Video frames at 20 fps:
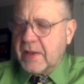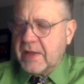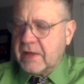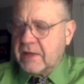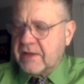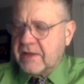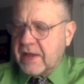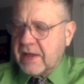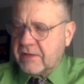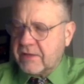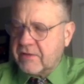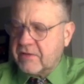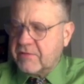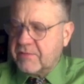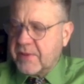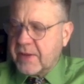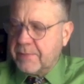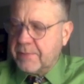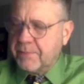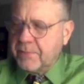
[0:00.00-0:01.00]
attack this
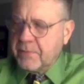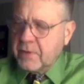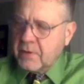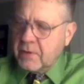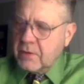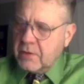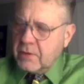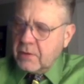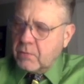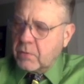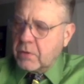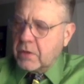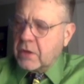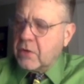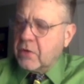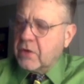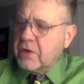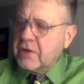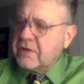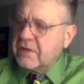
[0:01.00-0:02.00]
by. We're
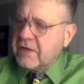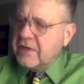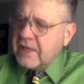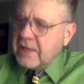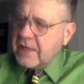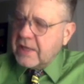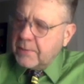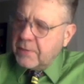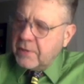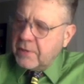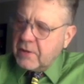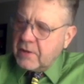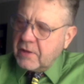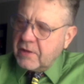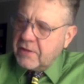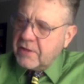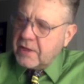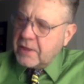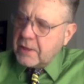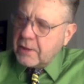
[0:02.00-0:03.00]
going to keep
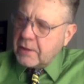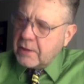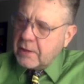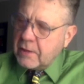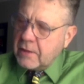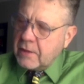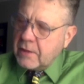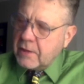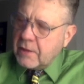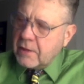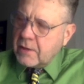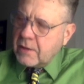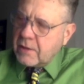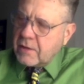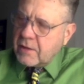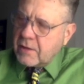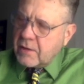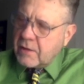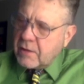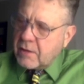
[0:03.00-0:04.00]
the
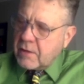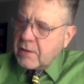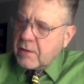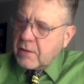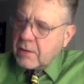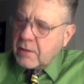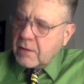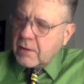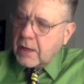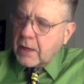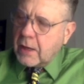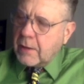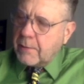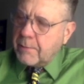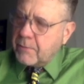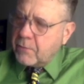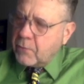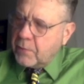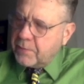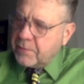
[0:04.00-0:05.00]

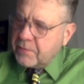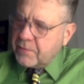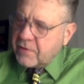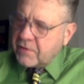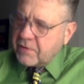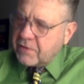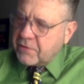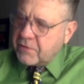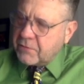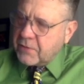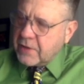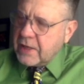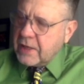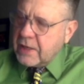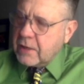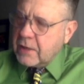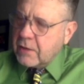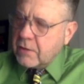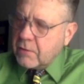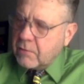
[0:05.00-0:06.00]
3
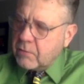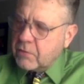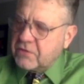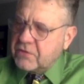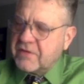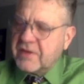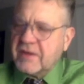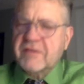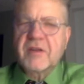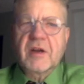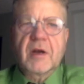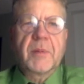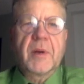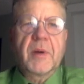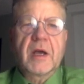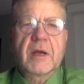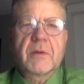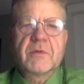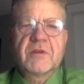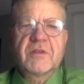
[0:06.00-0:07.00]
root 6 in our
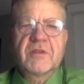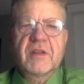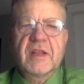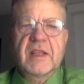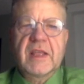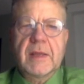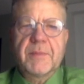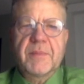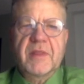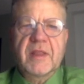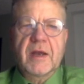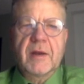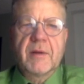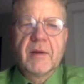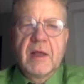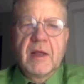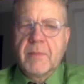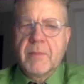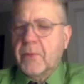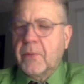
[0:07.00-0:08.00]
pocket. We're just going to keep it there.
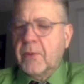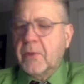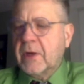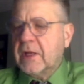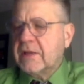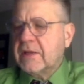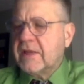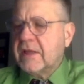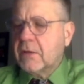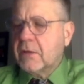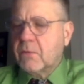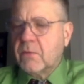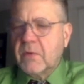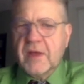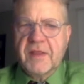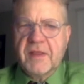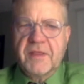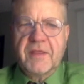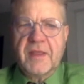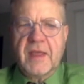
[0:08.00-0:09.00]
But we're going to deal
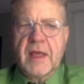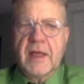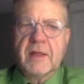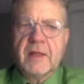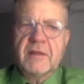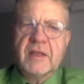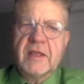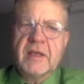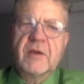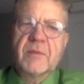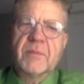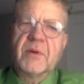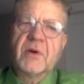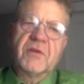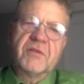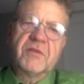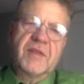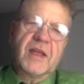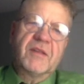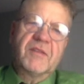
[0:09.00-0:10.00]
with and
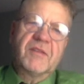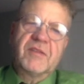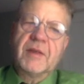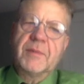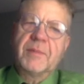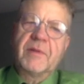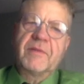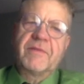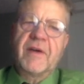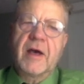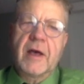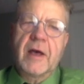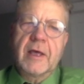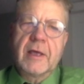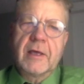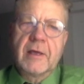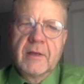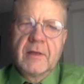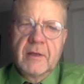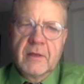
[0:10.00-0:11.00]
decompose that is simplify
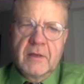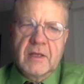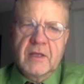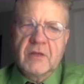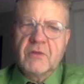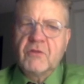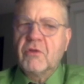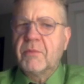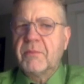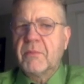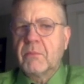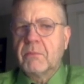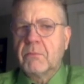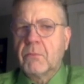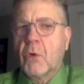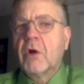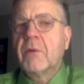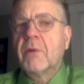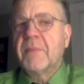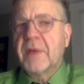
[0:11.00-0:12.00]
into a
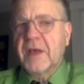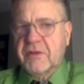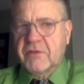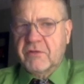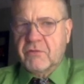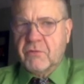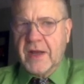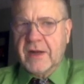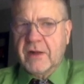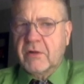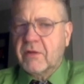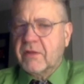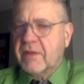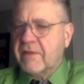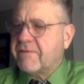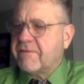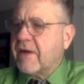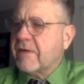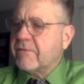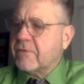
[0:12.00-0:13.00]
more mixed radical, the
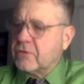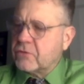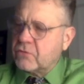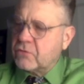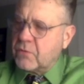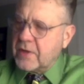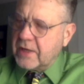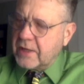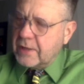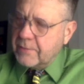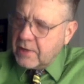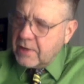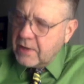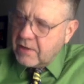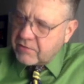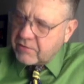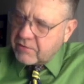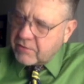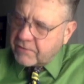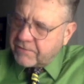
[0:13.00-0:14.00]
5 root 20.
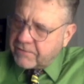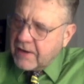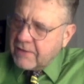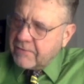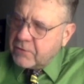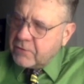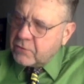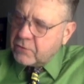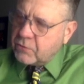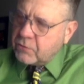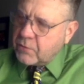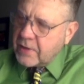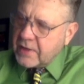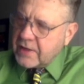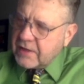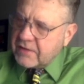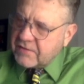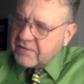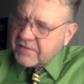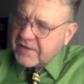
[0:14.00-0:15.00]
So 5 root 20
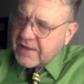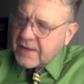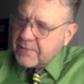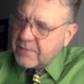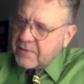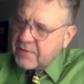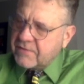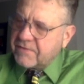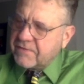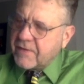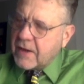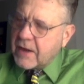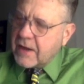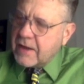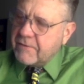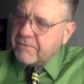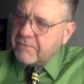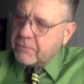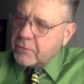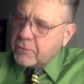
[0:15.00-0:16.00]
is the same as 5
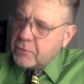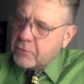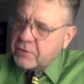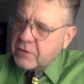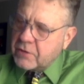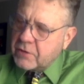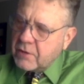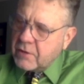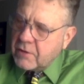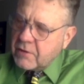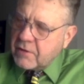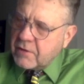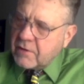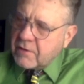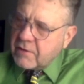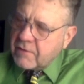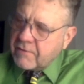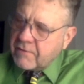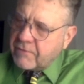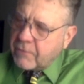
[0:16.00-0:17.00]
root
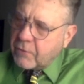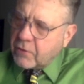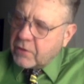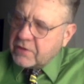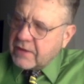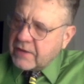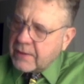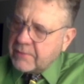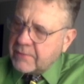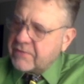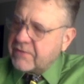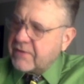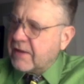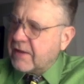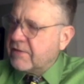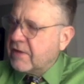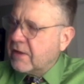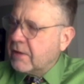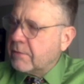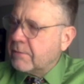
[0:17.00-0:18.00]
4 times 5,
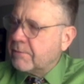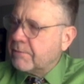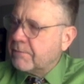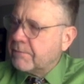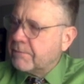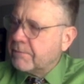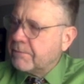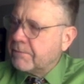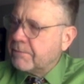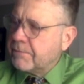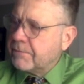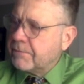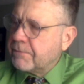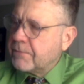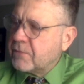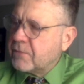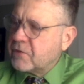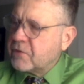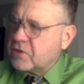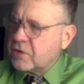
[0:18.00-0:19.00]
yeah?
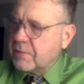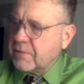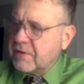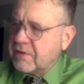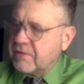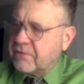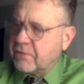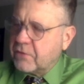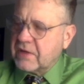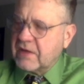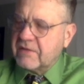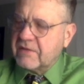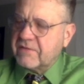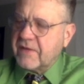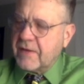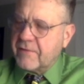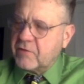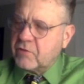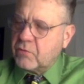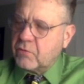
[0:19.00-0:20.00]
Sure, because 4 times
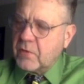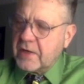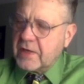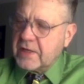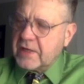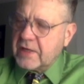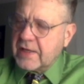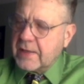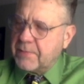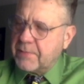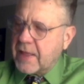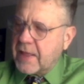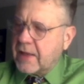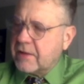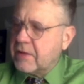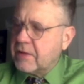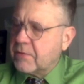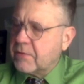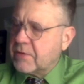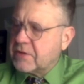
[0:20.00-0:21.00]
5 is 20, you get back to
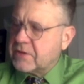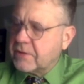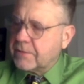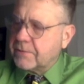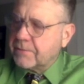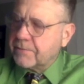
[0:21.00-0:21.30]
the original.